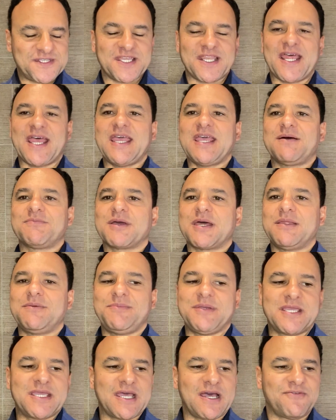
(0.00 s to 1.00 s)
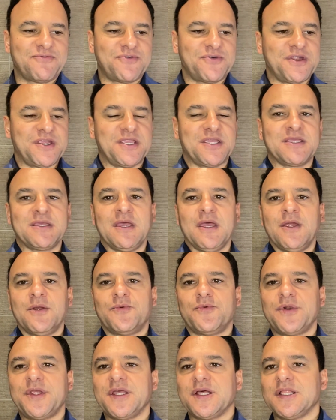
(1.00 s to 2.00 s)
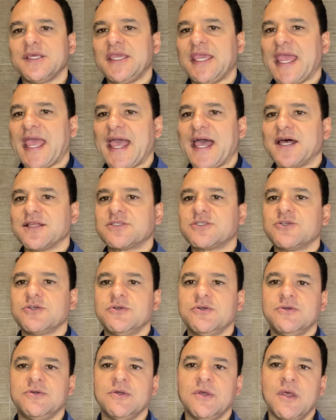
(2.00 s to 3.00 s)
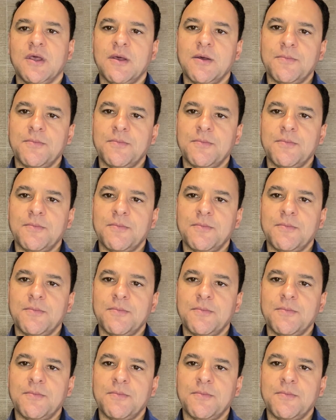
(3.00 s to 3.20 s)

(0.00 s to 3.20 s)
Today I'm going to be covering really how to